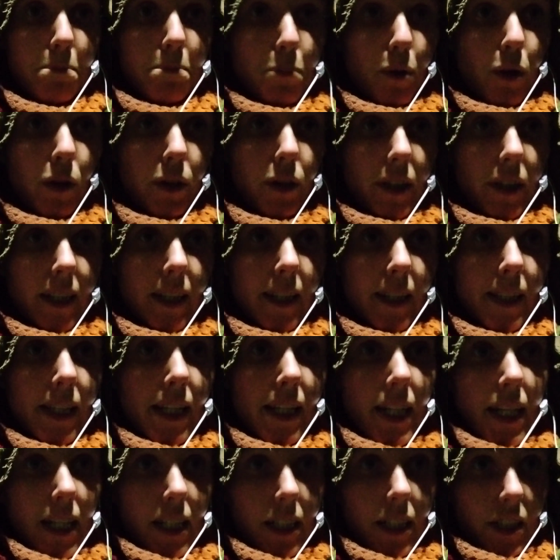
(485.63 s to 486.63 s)
important.
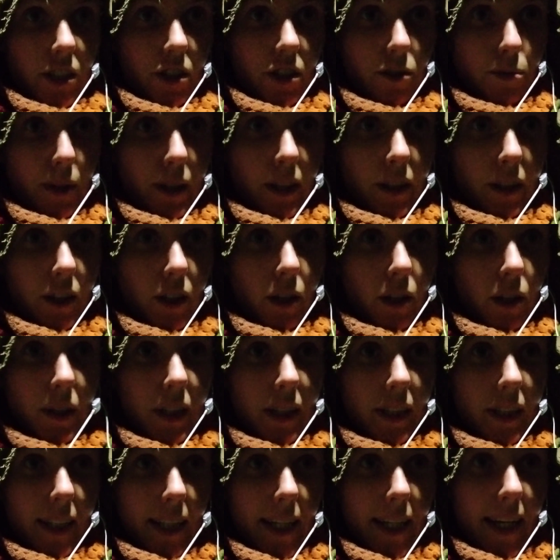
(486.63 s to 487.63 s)
Just want to tone
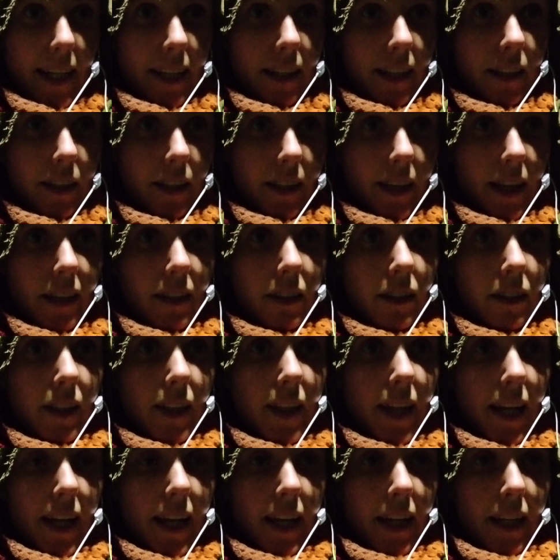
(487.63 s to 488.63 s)
it again and again and
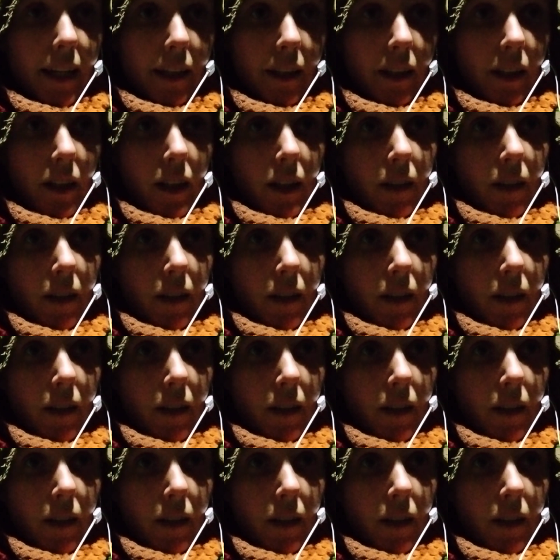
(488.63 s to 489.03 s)
again.